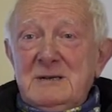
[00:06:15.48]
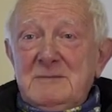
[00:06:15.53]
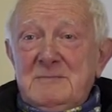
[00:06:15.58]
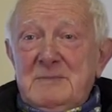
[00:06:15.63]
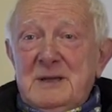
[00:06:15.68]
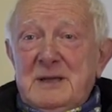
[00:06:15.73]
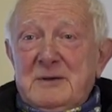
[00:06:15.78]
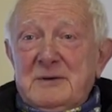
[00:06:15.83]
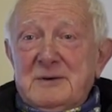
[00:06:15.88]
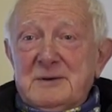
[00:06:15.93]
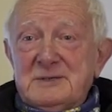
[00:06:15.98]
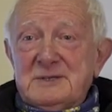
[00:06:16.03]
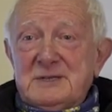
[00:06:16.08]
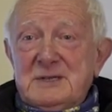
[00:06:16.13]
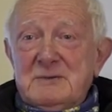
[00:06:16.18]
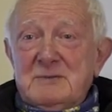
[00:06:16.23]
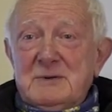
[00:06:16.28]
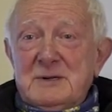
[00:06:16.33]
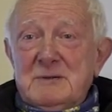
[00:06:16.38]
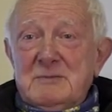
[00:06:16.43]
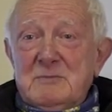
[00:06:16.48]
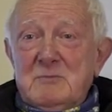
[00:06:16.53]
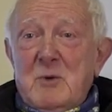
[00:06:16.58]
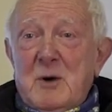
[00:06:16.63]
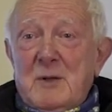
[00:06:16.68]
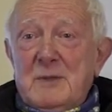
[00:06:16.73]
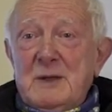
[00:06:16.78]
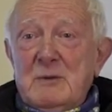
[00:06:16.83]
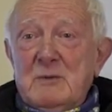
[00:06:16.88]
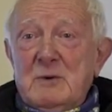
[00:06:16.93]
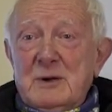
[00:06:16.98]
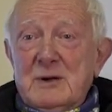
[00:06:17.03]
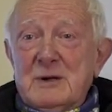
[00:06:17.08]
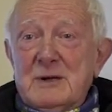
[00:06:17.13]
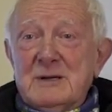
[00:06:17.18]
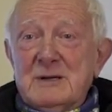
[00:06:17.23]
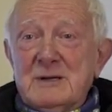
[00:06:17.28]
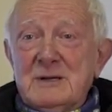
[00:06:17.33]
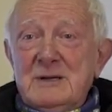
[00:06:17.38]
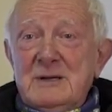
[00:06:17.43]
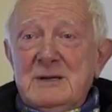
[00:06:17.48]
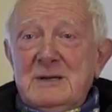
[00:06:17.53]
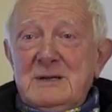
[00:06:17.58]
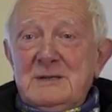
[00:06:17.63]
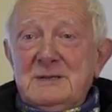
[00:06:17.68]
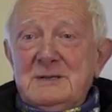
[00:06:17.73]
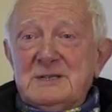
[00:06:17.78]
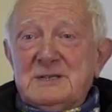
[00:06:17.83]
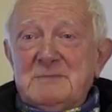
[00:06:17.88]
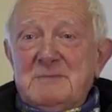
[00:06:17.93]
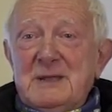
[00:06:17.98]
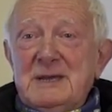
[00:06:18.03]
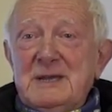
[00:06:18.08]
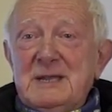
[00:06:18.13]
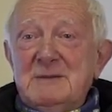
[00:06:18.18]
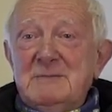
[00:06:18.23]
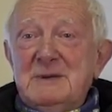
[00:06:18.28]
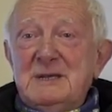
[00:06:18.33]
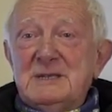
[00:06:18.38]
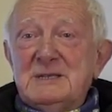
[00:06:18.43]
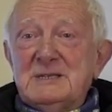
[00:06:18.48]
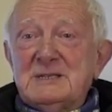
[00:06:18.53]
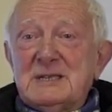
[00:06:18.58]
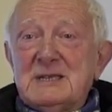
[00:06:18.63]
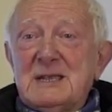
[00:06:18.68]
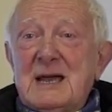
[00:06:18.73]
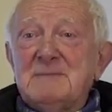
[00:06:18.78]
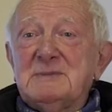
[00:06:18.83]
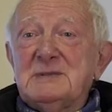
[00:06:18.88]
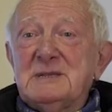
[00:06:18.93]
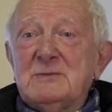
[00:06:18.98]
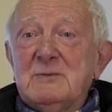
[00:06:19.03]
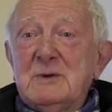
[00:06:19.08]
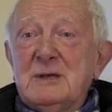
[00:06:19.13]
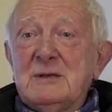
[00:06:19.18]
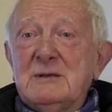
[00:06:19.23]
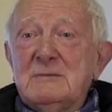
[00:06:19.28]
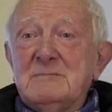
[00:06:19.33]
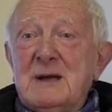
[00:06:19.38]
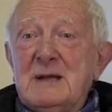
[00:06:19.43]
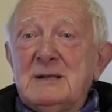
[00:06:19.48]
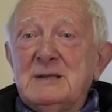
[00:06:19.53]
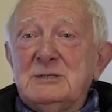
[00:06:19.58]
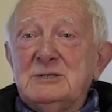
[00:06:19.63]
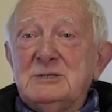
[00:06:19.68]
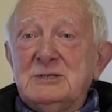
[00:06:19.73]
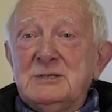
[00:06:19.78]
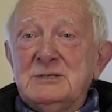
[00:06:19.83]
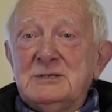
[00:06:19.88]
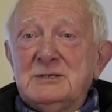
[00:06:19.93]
because they were what they were, to split them into slabs that we could manage.